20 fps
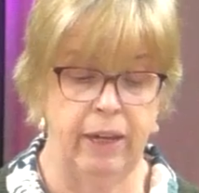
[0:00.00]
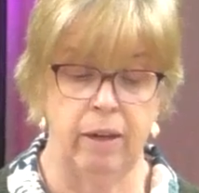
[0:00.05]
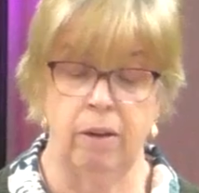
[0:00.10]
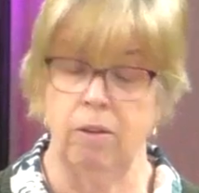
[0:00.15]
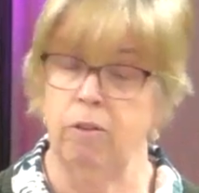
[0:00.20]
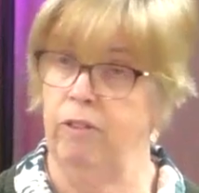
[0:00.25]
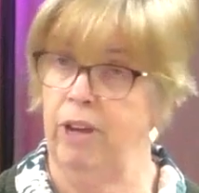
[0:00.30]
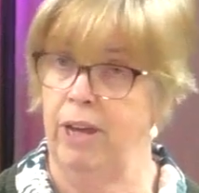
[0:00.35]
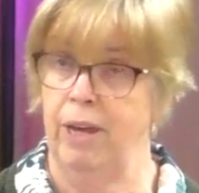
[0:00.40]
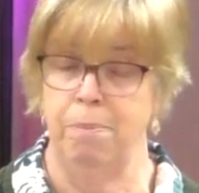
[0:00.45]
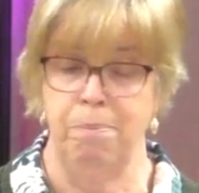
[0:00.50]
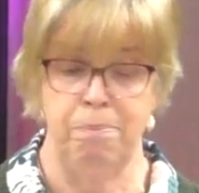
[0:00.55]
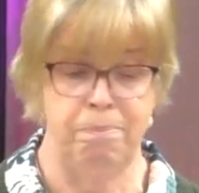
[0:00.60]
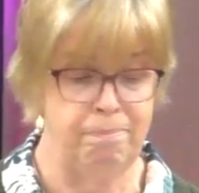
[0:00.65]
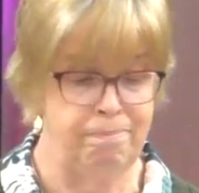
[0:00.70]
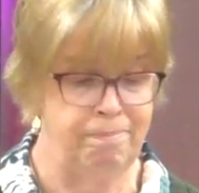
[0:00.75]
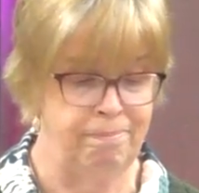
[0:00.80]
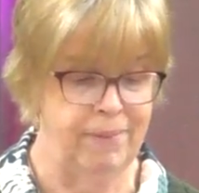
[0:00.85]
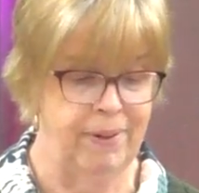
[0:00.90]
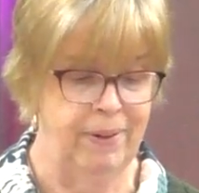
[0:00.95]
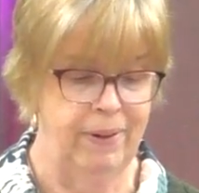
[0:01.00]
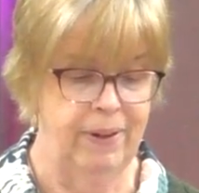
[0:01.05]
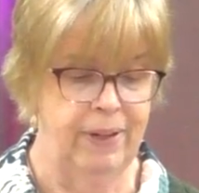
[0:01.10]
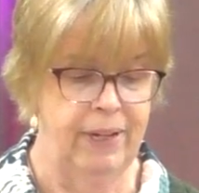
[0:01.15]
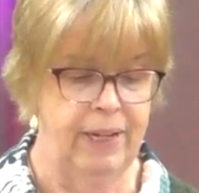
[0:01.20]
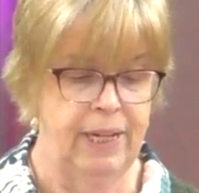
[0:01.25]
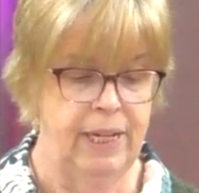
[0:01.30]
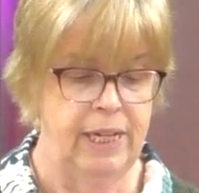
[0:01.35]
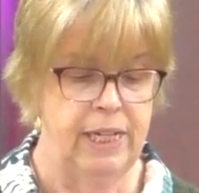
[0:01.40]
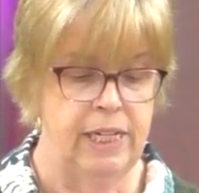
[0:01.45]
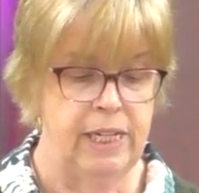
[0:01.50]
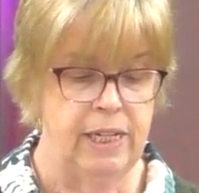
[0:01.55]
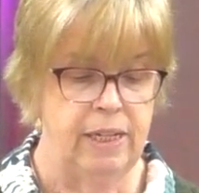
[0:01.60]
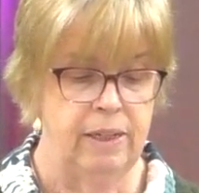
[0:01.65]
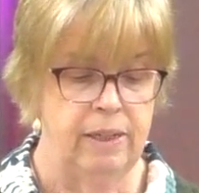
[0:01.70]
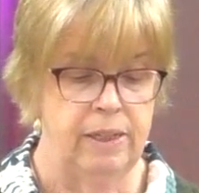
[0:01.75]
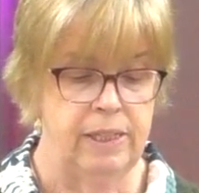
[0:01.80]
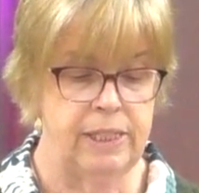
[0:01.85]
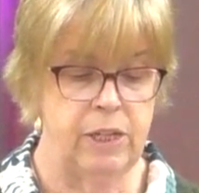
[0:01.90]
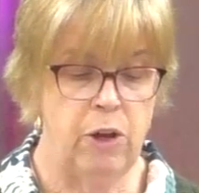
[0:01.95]
of him.
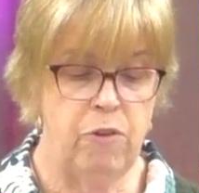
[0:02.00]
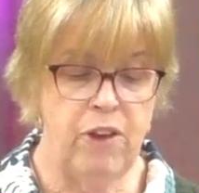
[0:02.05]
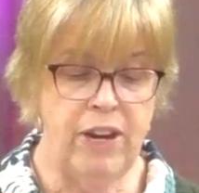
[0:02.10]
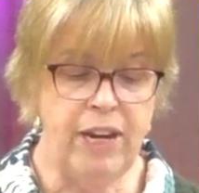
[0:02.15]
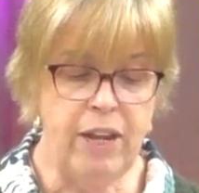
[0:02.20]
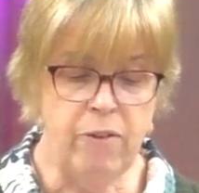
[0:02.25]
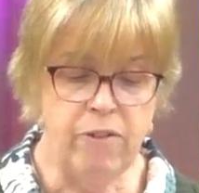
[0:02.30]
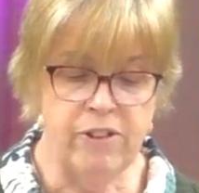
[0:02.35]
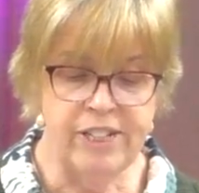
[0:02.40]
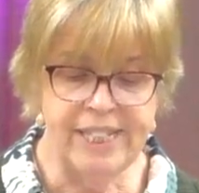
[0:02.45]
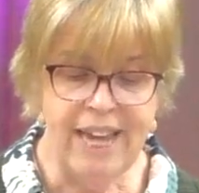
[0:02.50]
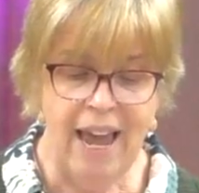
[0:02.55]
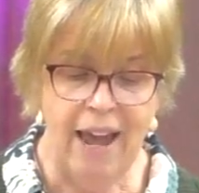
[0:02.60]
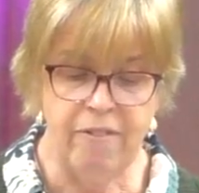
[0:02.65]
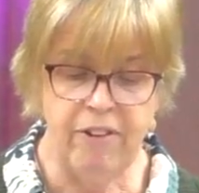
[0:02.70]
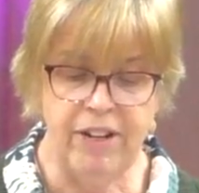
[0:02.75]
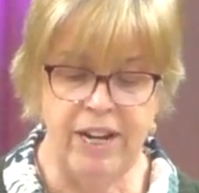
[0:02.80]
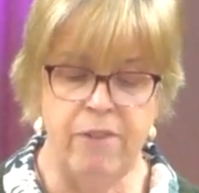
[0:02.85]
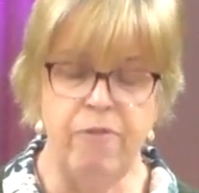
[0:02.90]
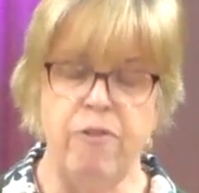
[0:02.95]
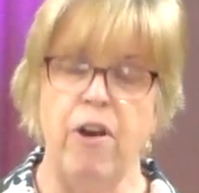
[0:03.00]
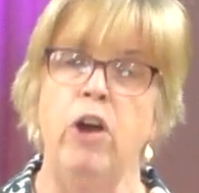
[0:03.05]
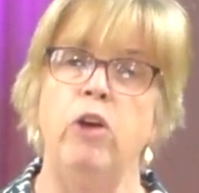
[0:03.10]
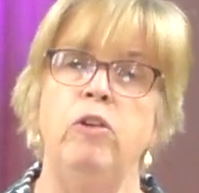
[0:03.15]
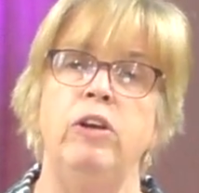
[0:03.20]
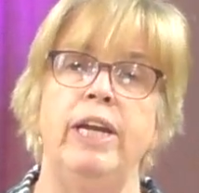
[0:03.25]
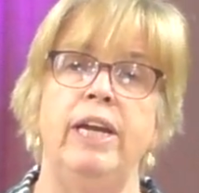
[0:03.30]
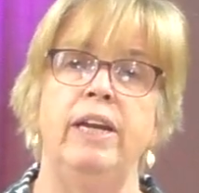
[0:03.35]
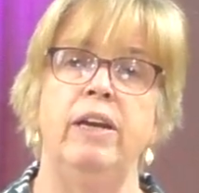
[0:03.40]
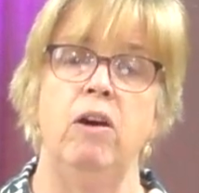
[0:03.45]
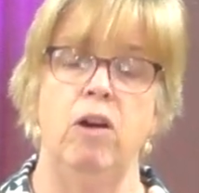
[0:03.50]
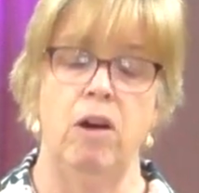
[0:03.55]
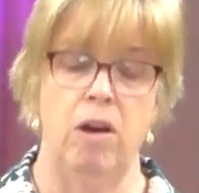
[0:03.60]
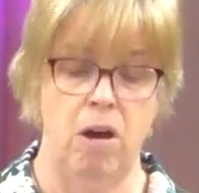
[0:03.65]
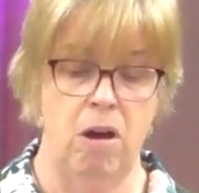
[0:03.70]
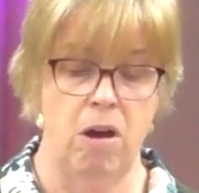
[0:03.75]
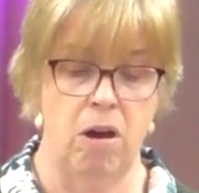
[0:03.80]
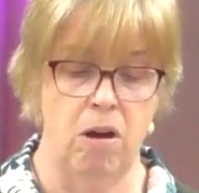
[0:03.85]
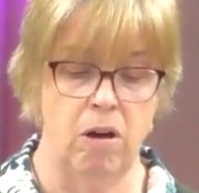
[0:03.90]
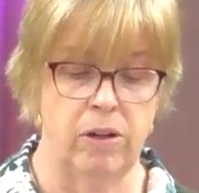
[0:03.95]
So if any of us have an if only in our
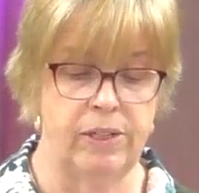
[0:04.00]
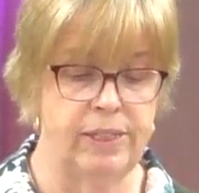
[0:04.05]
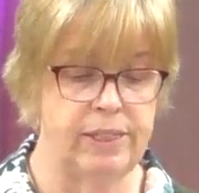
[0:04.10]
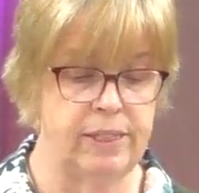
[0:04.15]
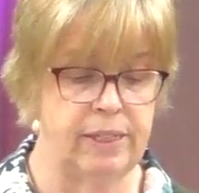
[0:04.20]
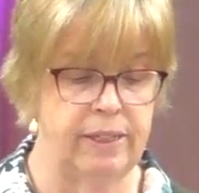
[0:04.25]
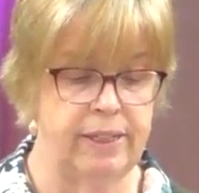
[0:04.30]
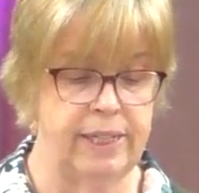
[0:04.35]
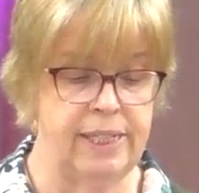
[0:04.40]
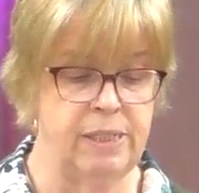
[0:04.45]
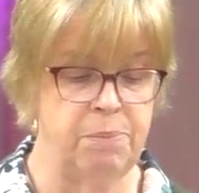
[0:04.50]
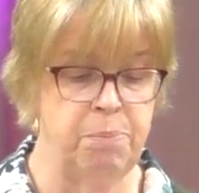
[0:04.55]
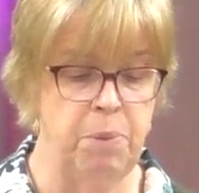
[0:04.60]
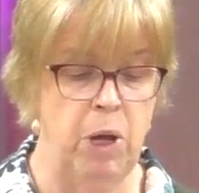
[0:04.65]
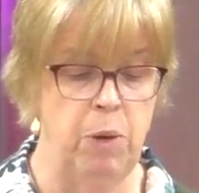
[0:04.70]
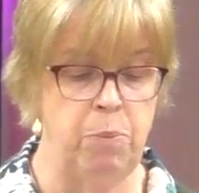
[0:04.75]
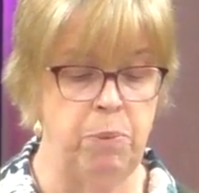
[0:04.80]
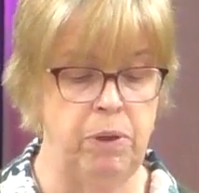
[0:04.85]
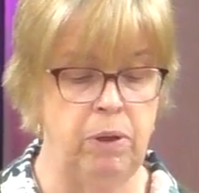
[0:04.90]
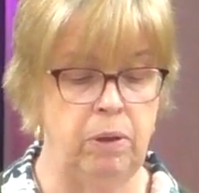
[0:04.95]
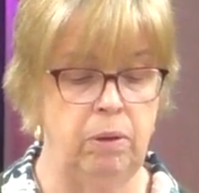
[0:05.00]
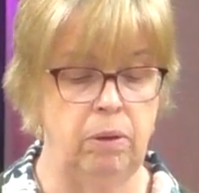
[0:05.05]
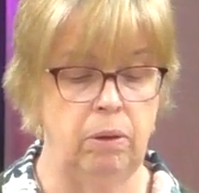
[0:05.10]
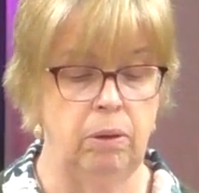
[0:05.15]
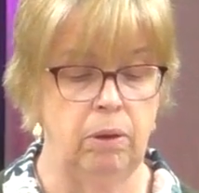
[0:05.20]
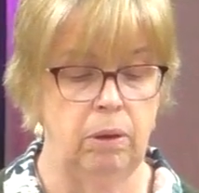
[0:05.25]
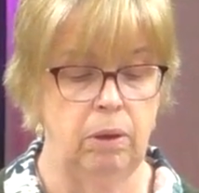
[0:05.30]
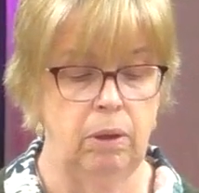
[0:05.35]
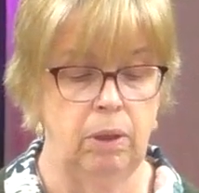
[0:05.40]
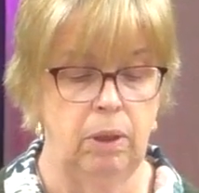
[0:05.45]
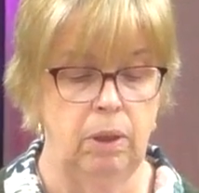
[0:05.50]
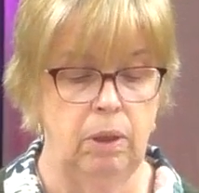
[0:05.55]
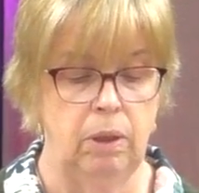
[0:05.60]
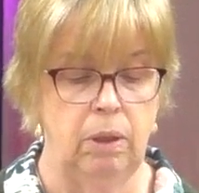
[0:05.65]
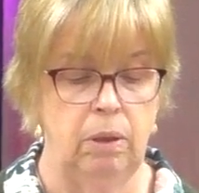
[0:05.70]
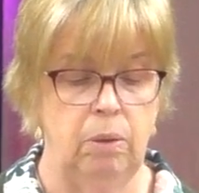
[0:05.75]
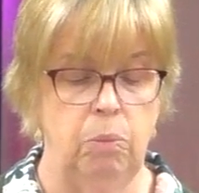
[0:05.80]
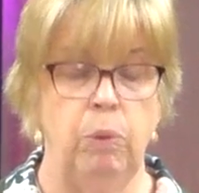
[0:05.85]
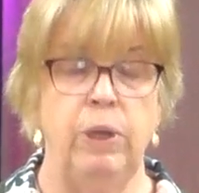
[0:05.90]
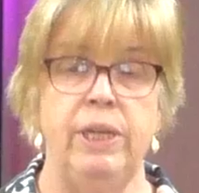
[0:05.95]
hearts at this moment,
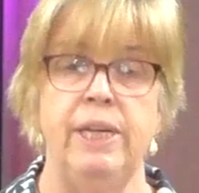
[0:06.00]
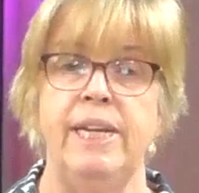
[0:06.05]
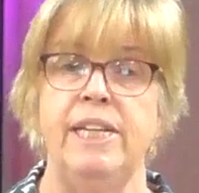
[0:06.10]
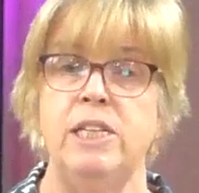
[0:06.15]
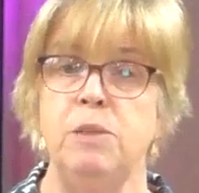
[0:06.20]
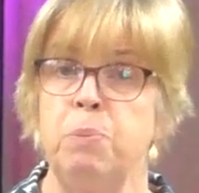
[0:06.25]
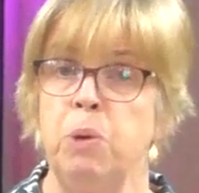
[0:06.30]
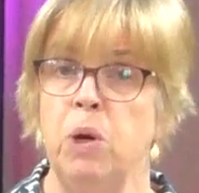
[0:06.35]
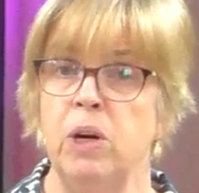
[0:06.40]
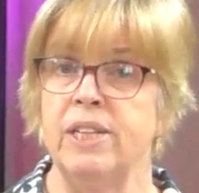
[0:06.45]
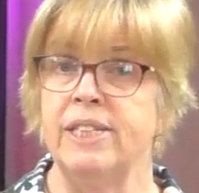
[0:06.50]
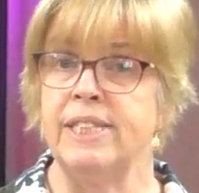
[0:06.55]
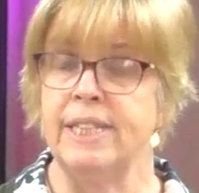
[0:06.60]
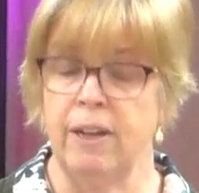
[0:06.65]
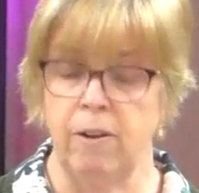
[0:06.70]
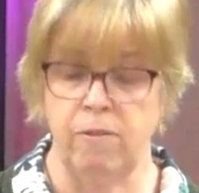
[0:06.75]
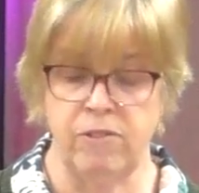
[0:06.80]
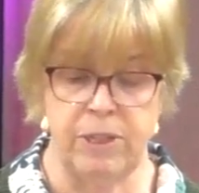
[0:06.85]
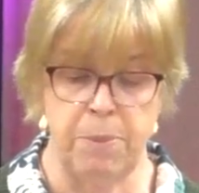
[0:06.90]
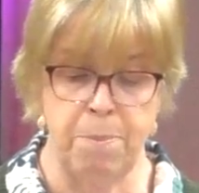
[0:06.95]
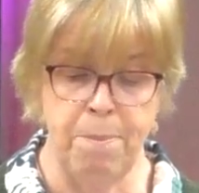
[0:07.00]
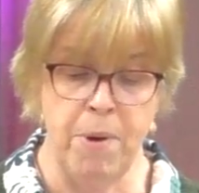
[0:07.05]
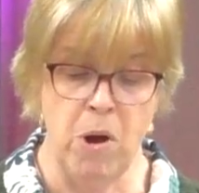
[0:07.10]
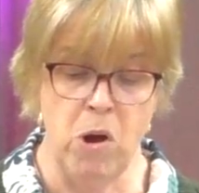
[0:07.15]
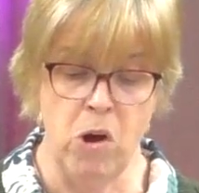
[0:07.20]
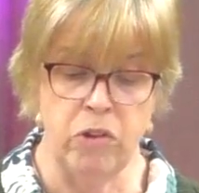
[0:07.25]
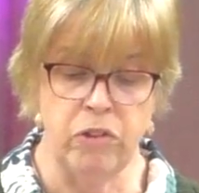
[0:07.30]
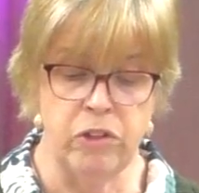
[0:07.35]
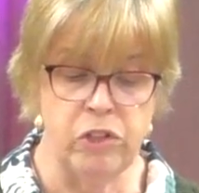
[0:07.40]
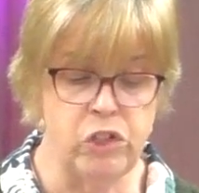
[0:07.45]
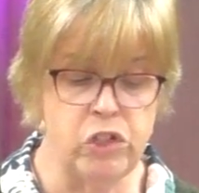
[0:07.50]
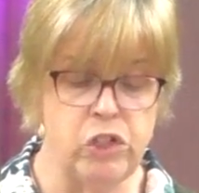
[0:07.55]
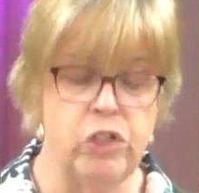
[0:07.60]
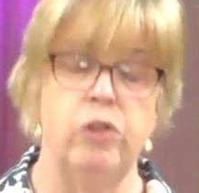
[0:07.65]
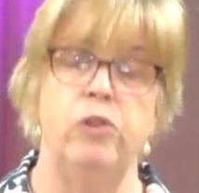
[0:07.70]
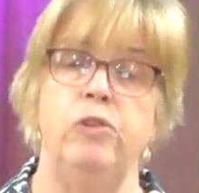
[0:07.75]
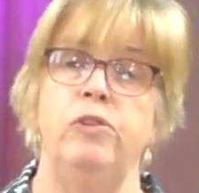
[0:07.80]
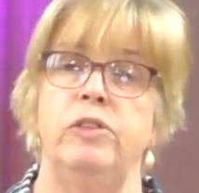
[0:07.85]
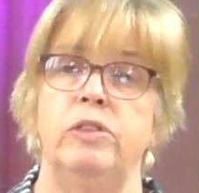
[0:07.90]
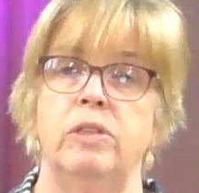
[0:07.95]
we need to put ourselves in Martha's
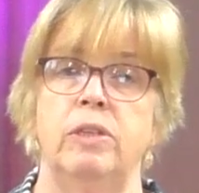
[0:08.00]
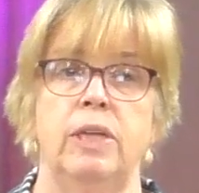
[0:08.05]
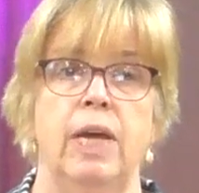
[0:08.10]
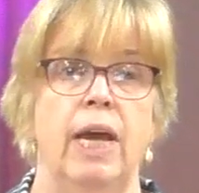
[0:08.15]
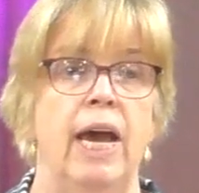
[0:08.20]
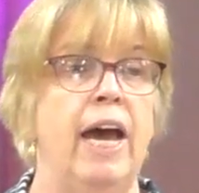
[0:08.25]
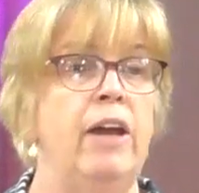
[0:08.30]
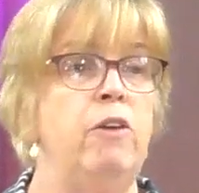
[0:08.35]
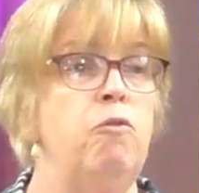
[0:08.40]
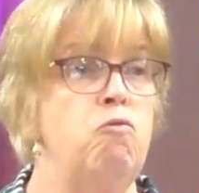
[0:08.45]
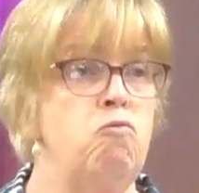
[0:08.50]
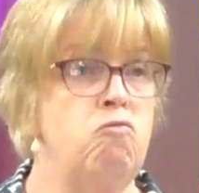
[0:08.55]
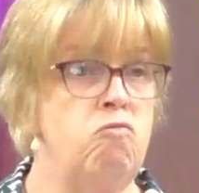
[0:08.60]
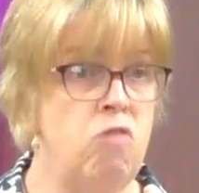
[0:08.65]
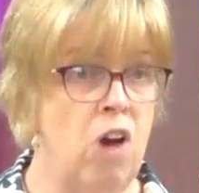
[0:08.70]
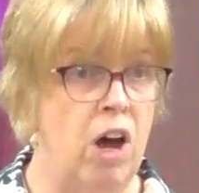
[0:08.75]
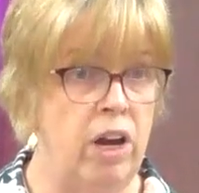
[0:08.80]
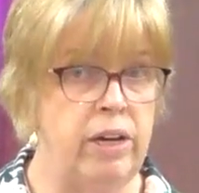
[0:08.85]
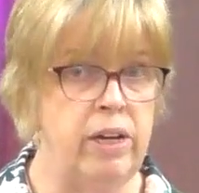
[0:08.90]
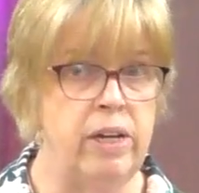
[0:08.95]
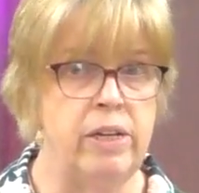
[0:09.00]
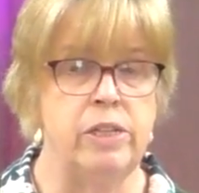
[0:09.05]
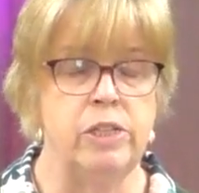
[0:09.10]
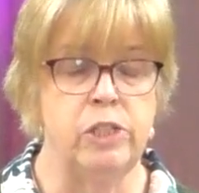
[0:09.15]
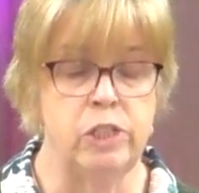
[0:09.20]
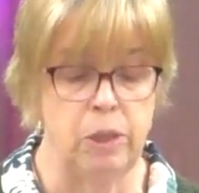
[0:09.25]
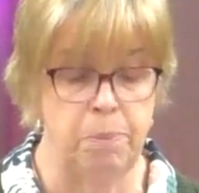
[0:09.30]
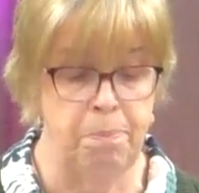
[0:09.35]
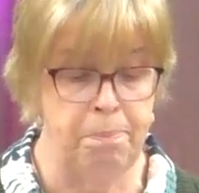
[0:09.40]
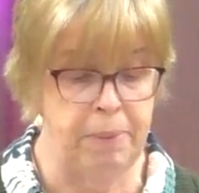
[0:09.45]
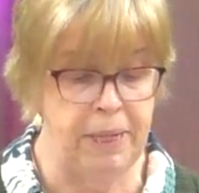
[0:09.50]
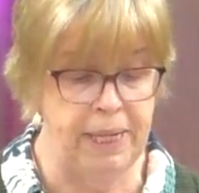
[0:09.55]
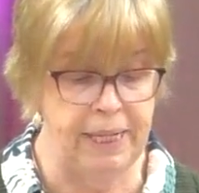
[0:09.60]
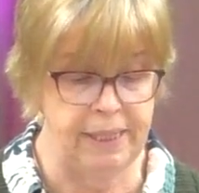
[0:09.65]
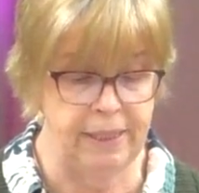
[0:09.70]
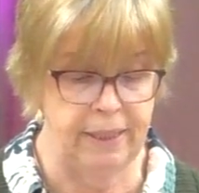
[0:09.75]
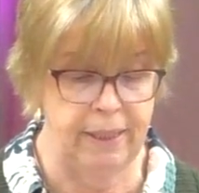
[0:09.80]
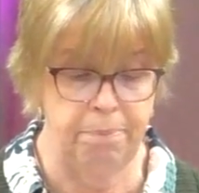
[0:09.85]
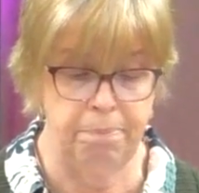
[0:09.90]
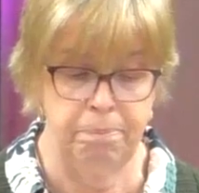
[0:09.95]
shoes and run to meet
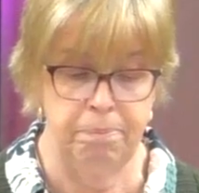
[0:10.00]
him.